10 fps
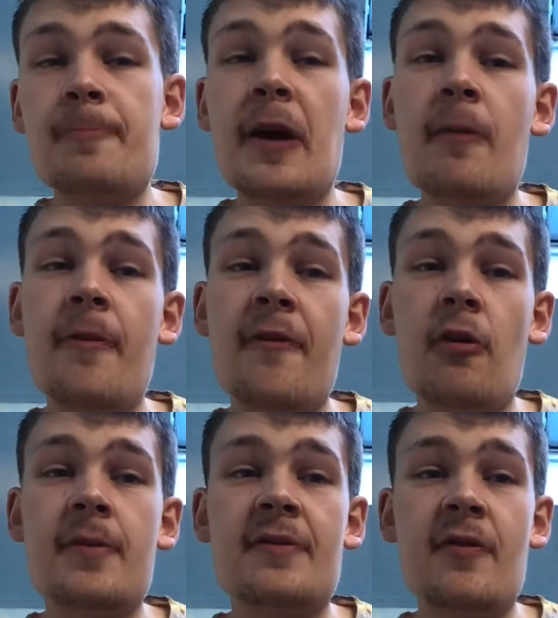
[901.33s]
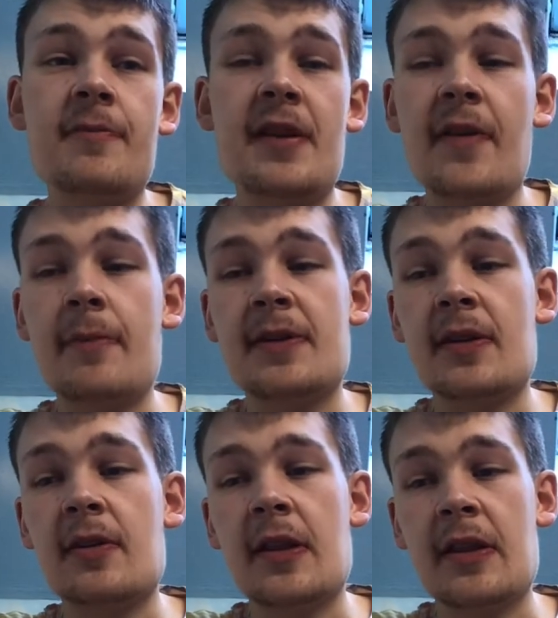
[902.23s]
a much better performance from
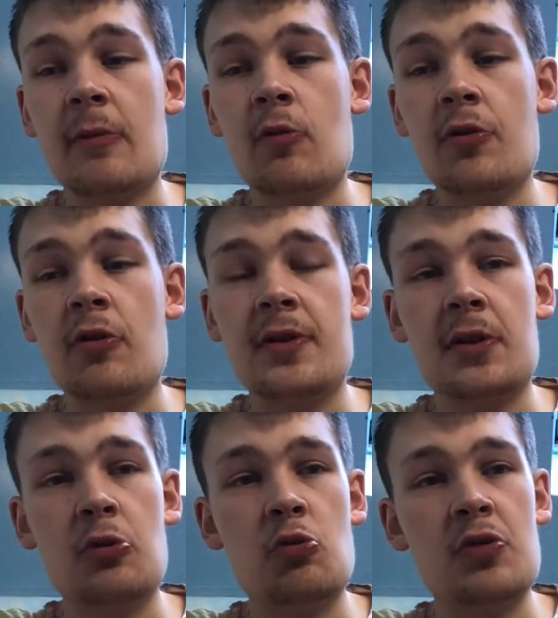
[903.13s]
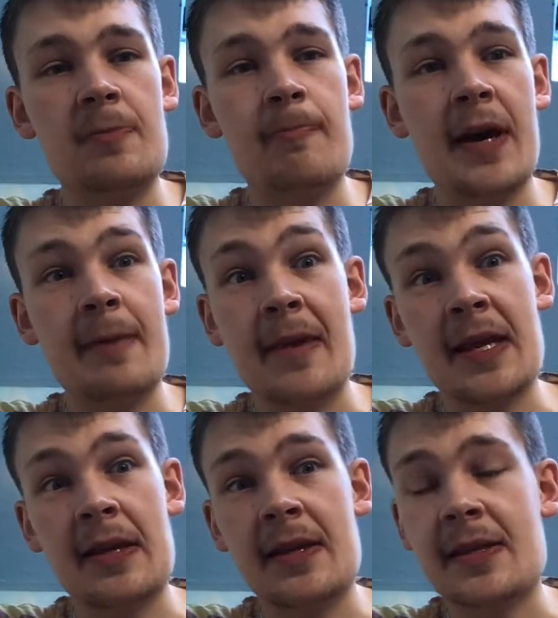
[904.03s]
Southampton that they will not lose
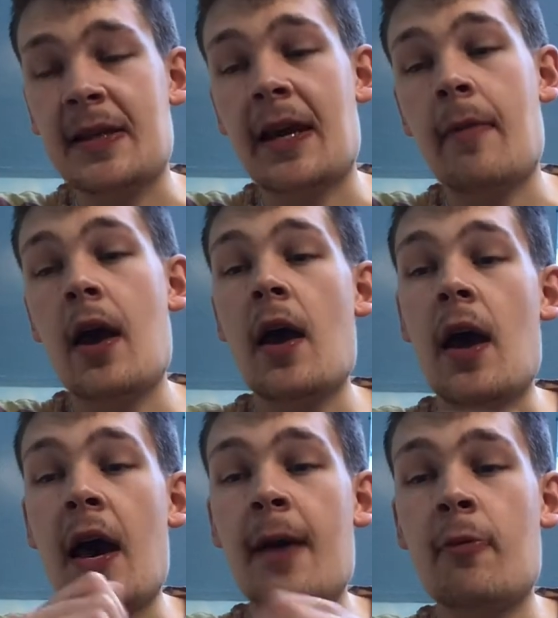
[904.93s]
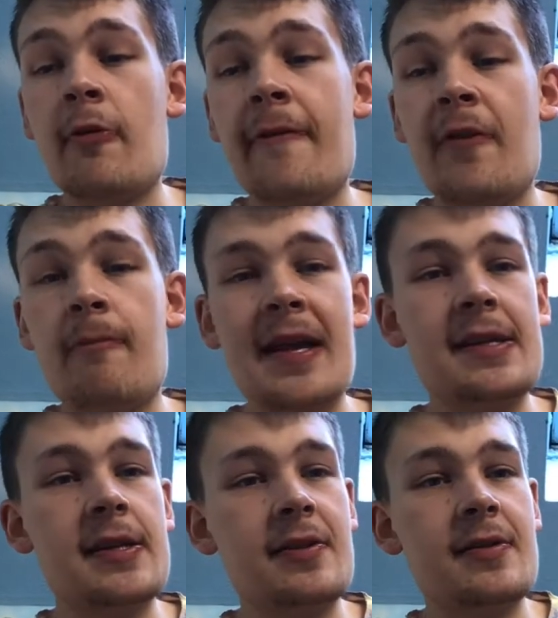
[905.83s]
by many this time. I'm going for
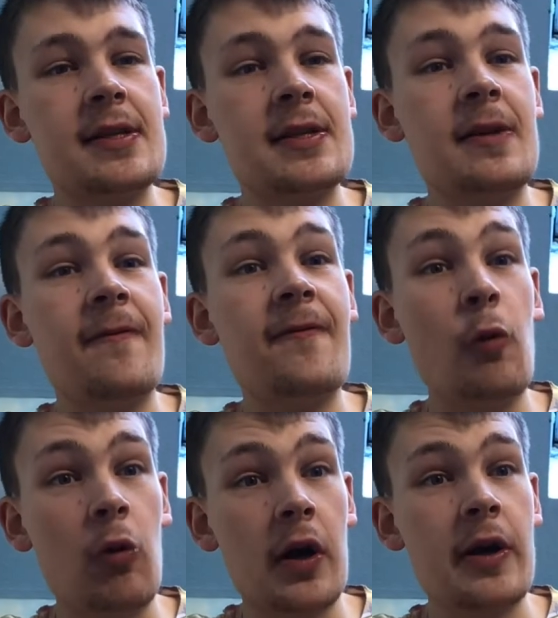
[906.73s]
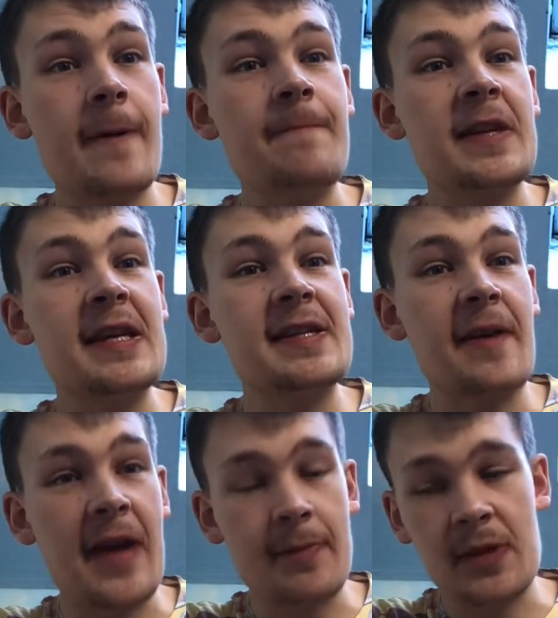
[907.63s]
Manchester City 4,
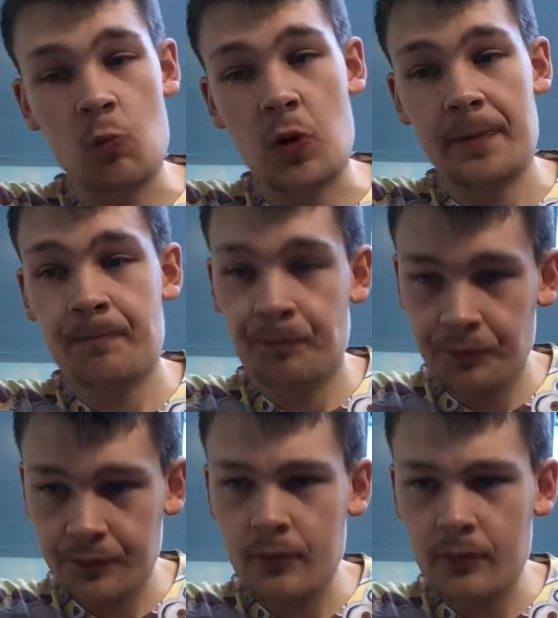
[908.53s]
Southampton 1.